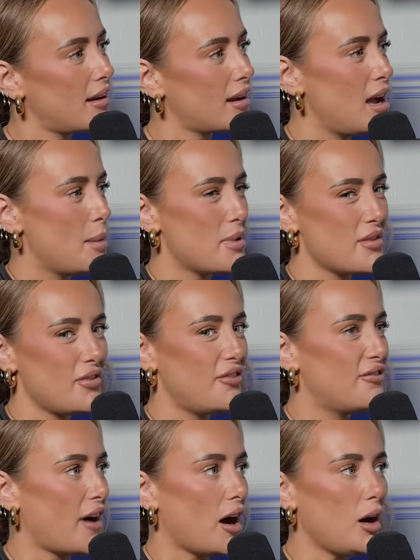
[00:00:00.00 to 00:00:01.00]
A bit of a
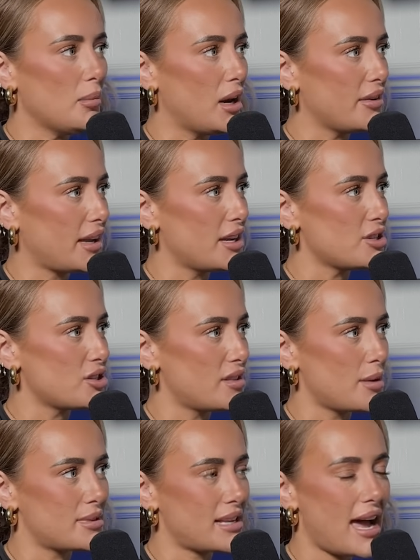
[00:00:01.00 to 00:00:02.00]
farm location.
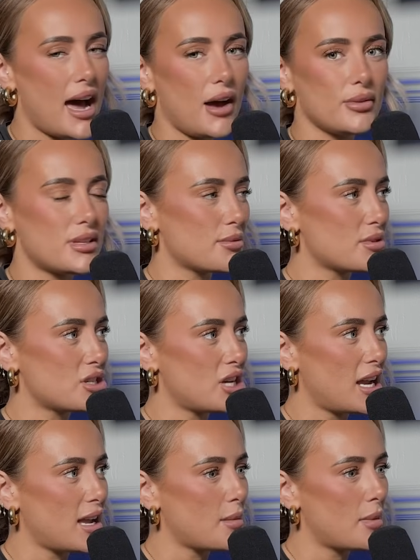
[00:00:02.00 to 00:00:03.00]
There was cows, there was
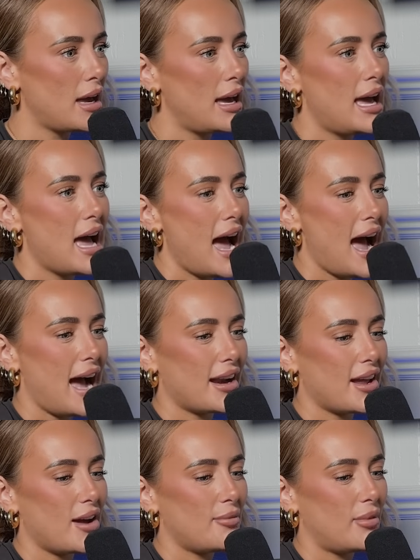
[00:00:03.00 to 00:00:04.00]
sheep.
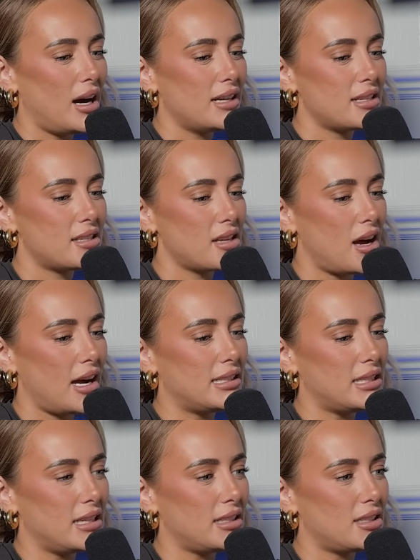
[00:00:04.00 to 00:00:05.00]
And I
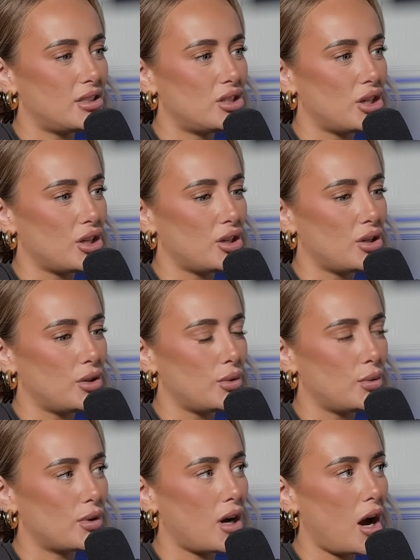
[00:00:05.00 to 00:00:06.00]
decided
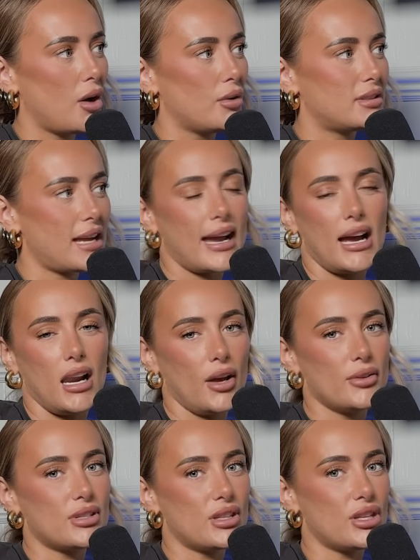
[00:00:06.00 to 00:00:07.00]
to go say
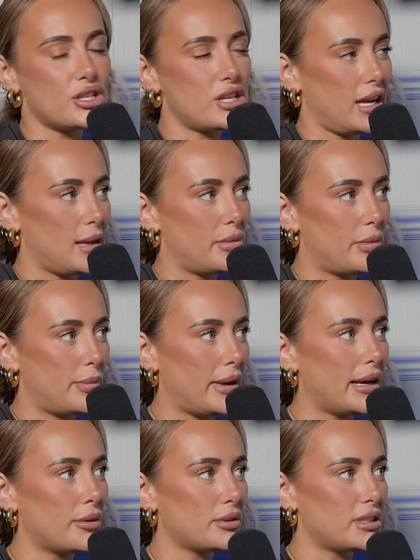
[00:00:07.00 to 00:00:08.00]
hello to the sheep.
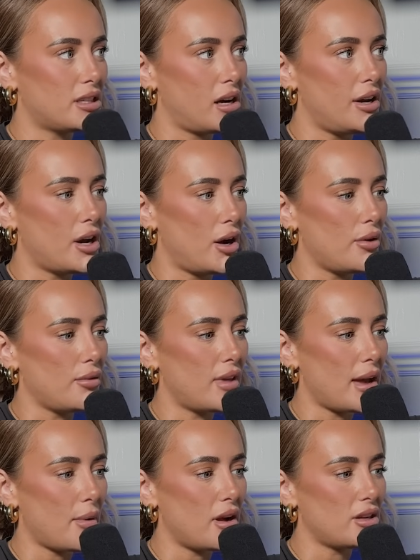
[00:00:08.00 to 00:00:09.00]
But little did I know,
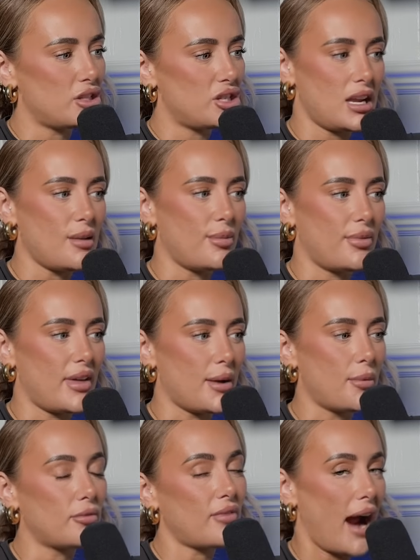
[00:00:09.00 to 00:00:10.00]
they weren't sheep, they
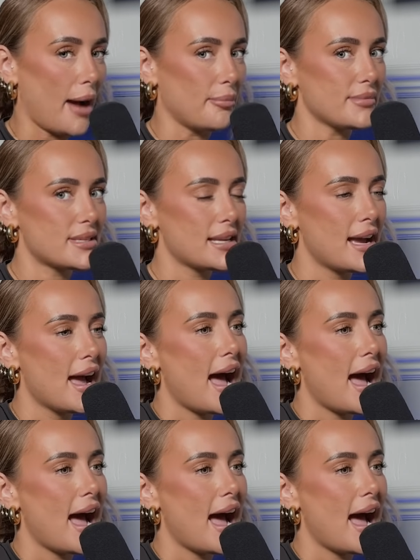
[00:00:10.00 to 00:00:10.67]
were rams.